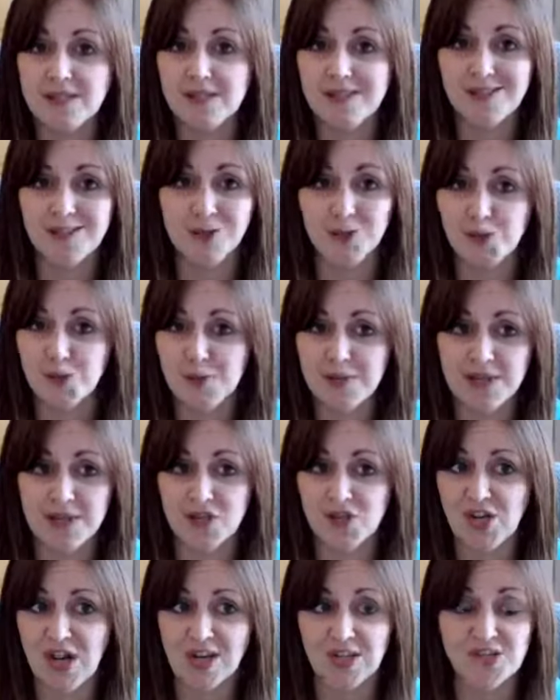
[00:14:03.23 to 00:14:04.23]
social media
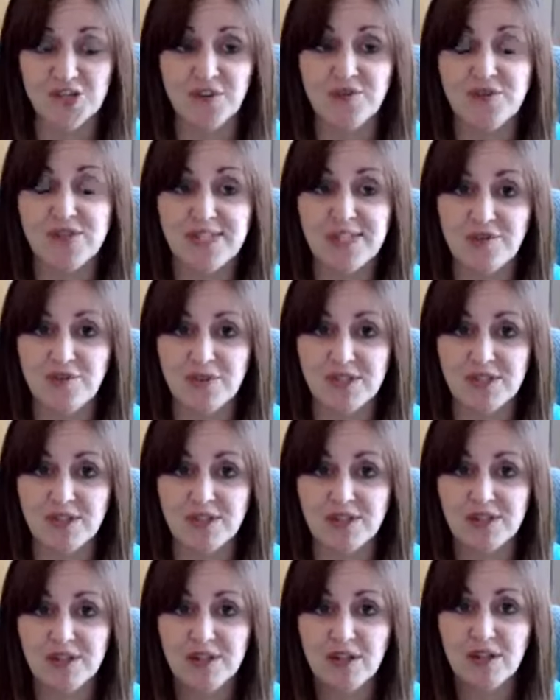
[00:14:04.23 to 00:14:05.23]
challenge have seen
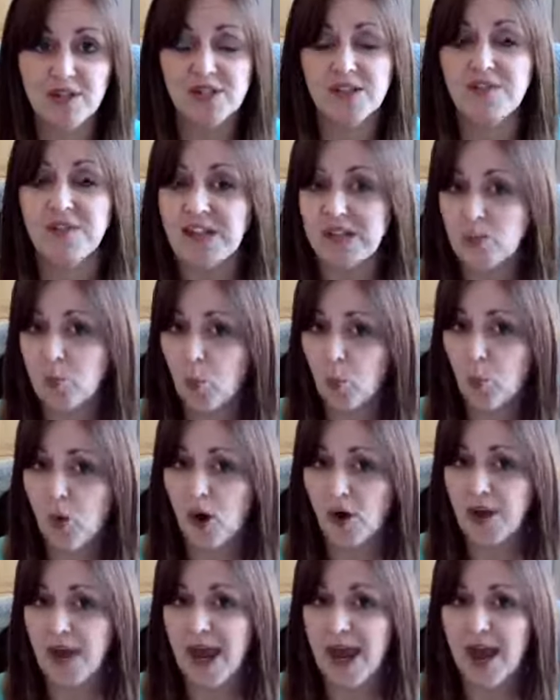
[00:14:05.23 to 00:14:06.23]
results. So if that's
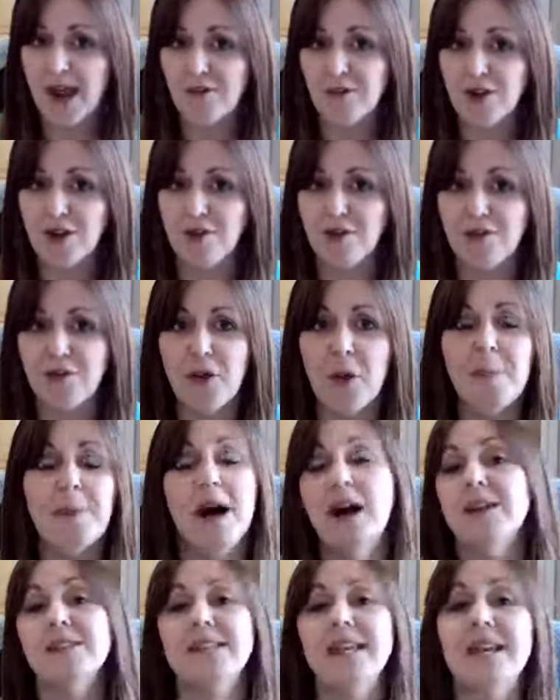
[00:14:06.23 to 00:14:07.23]
one area of your
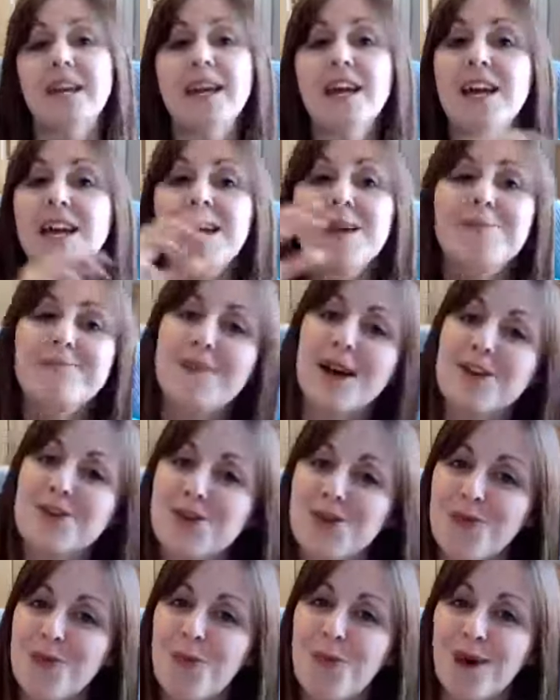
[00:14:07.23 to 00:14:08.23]
marketing,
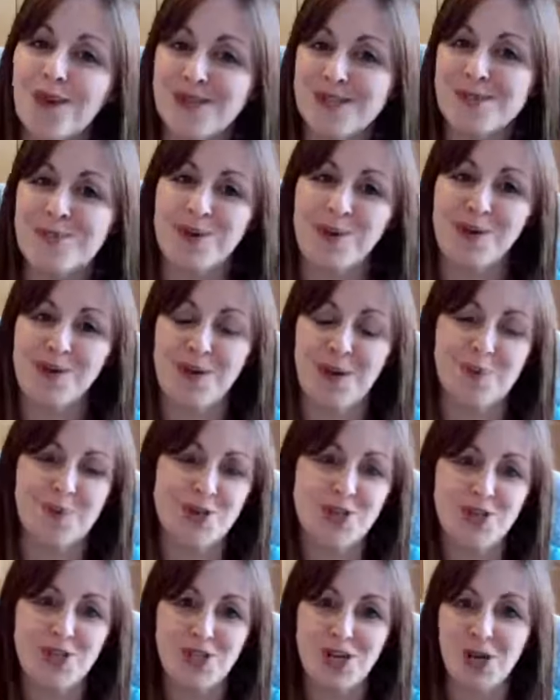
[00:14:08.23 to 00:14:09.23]
imagine what this programme
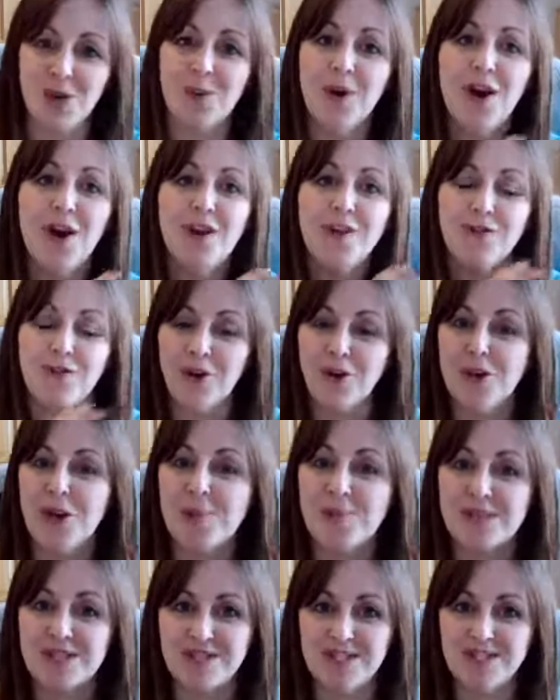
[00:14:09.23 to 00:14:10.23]
can do for your
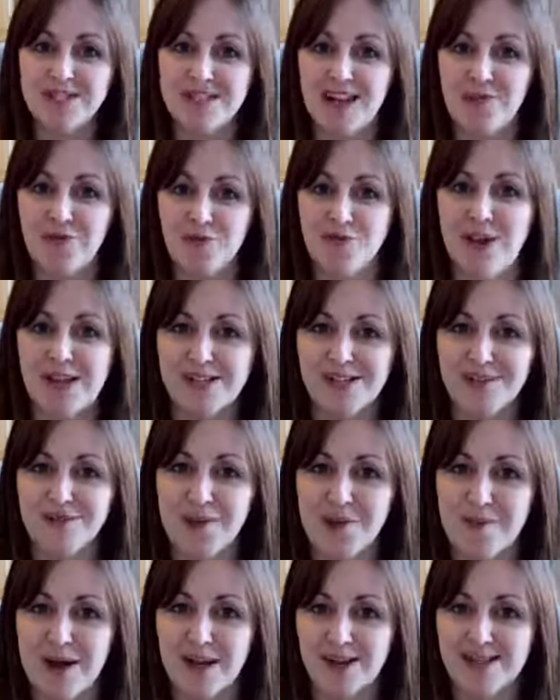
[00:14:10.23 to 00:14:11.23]
business and the rest of
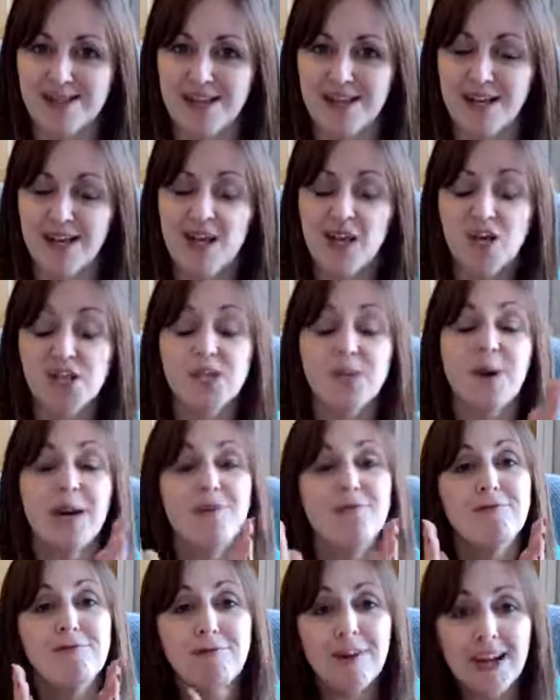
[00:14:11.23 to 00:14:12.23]
your marketing. So
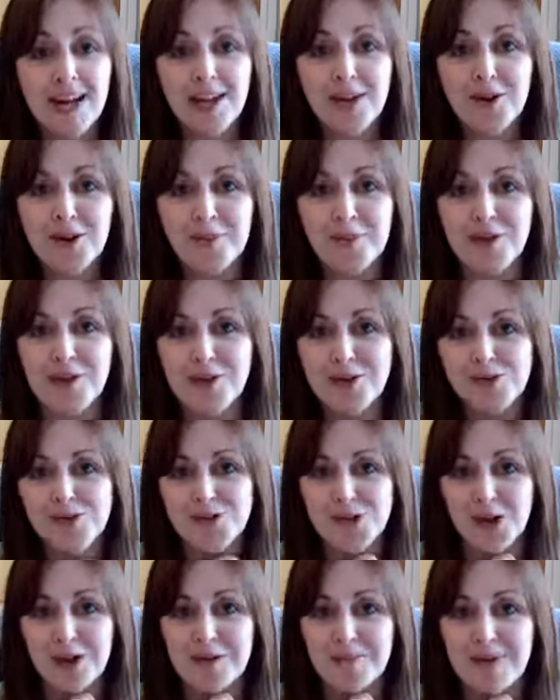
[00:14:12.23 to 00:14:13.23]
I really hope that you can
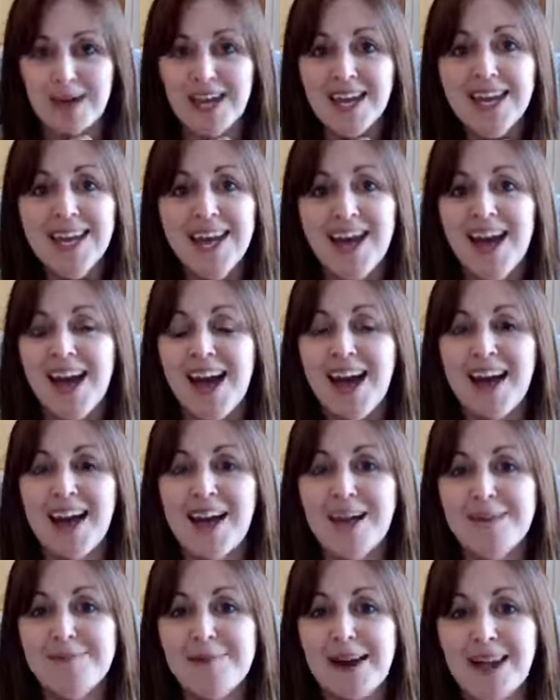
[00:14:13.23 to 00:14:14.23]
join me.
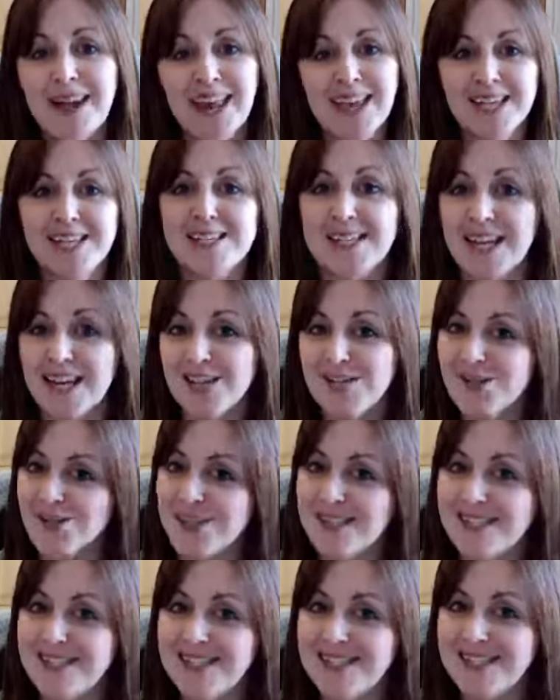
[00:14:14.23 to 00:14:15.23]
And like I say,
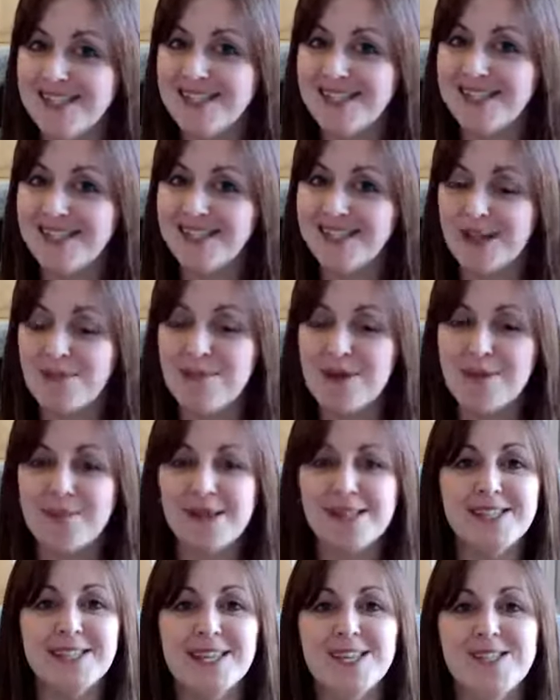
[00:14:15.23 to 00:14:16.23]
just send me a
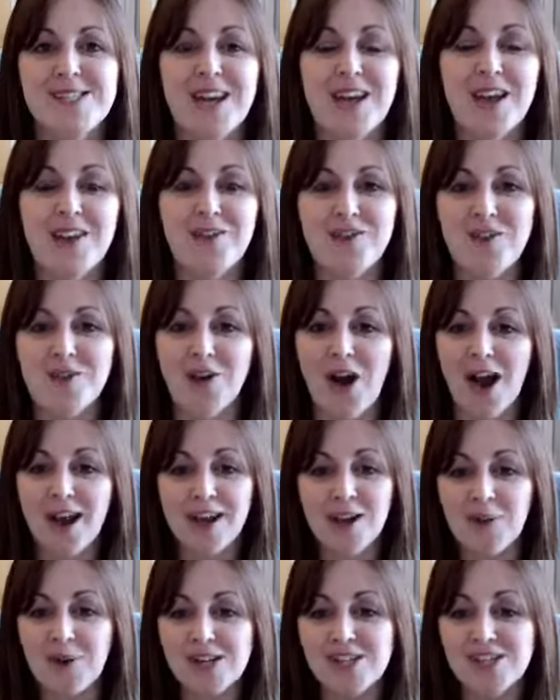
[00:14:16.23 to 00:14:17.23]
message if you've got any
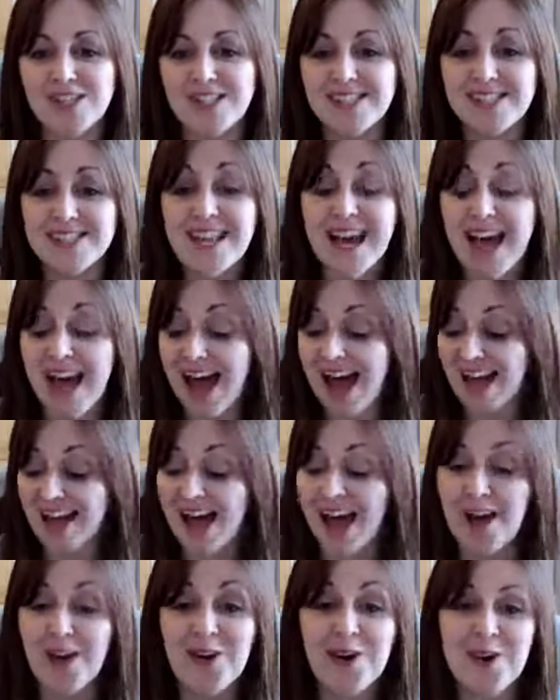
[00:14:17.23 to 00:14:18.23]
questions, and I
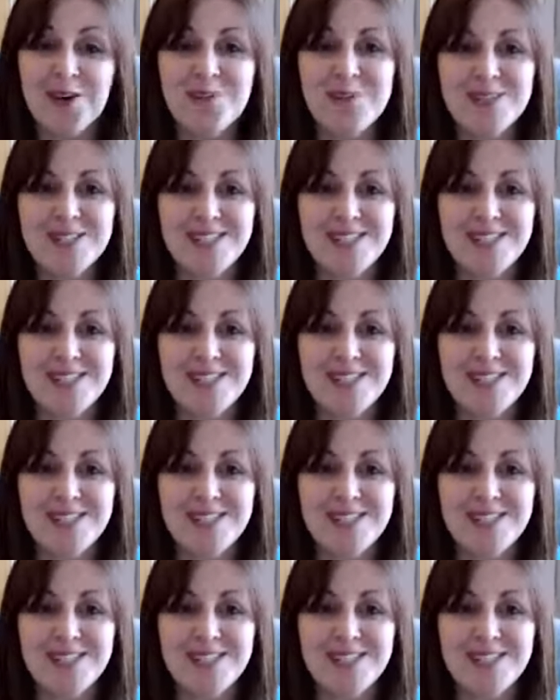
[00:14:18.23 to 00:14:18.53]
hope